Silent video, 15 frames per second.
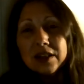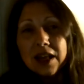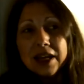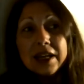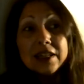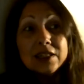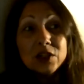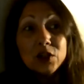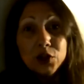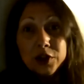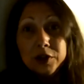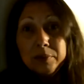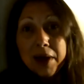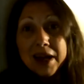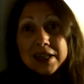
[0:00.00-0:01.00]
Like, it's
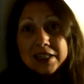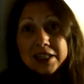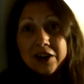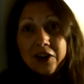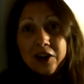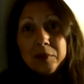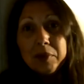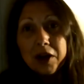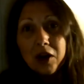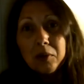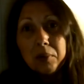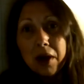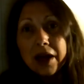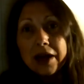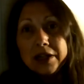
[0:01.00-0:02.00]
good bacteria, but our
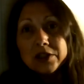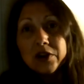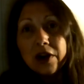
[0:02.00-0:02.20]
bodies